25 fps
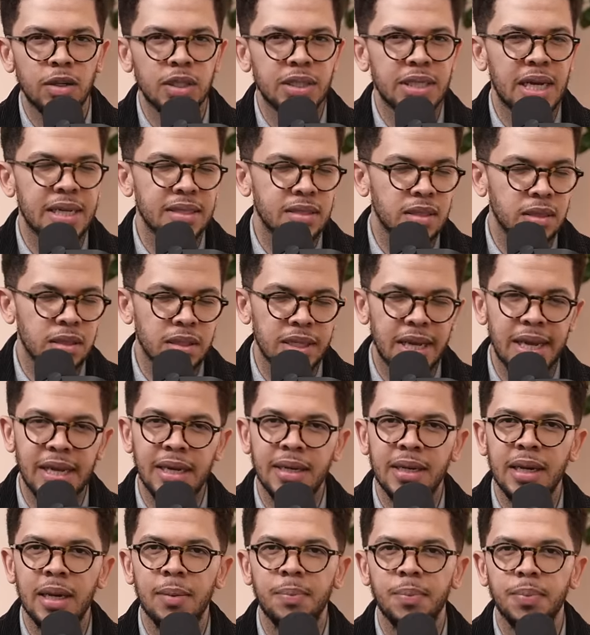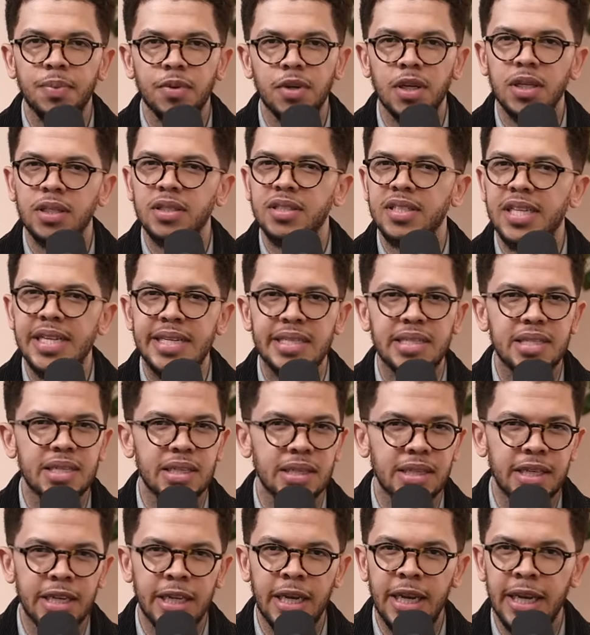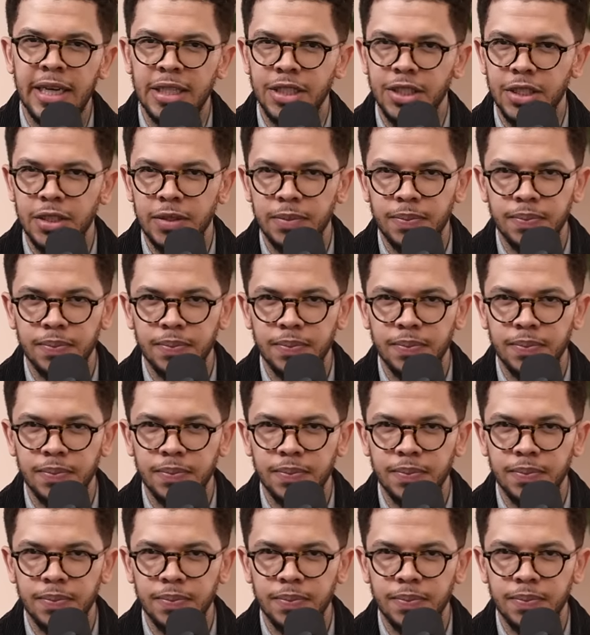doesn't end up contesting the election,